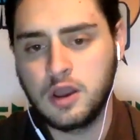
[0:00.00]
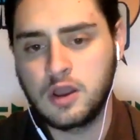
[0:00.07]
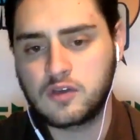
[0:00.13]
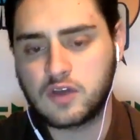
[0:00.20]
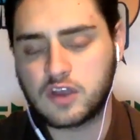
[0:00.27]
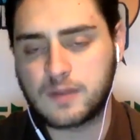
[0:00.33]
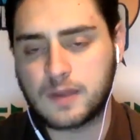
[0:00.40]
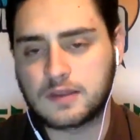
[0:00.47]
So
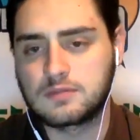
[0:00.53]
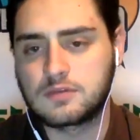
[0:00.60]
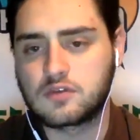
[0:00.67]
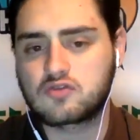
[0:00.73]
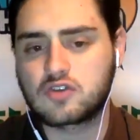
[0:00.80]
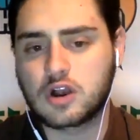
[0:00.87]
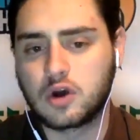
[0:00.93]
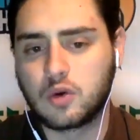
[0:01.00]
I expect him to
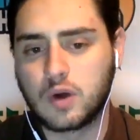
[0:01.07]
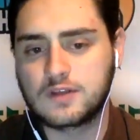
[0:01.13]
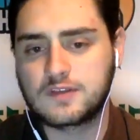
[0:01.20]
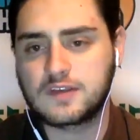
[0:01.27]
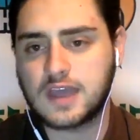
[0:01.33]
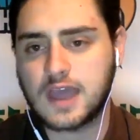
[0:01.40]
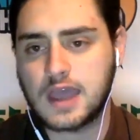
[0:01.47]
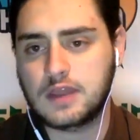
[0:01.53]
struggle once
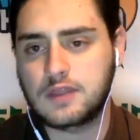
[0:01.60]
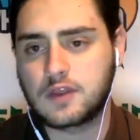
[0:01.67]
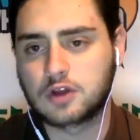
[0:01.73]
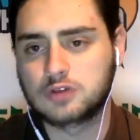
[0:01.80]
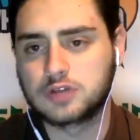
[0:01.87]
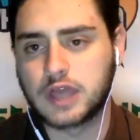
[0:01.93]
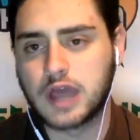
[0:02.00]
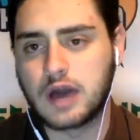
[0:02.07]
again in the
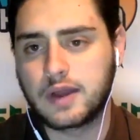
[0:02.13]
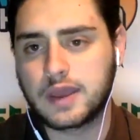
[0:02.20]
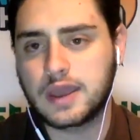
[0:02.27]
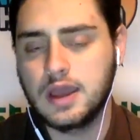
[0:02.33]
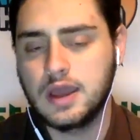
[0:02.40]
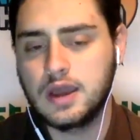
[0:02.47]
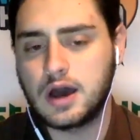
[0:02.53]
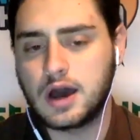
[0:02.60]
early going
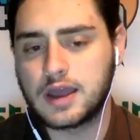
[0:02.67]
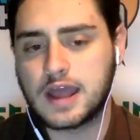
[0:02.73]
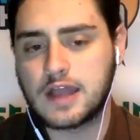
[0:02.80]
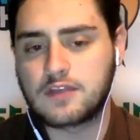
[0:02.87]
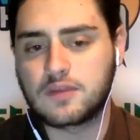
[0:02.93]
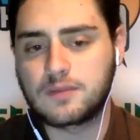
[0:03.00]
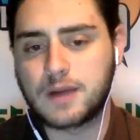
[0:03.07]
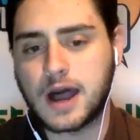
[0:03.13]

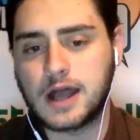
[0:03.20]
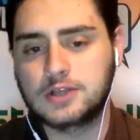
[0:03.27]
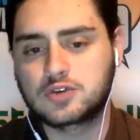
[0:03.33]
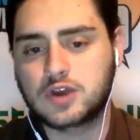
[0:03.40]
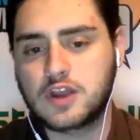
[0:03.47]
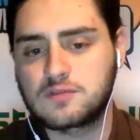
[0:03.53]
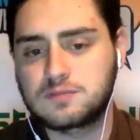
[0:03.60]
against the Padres.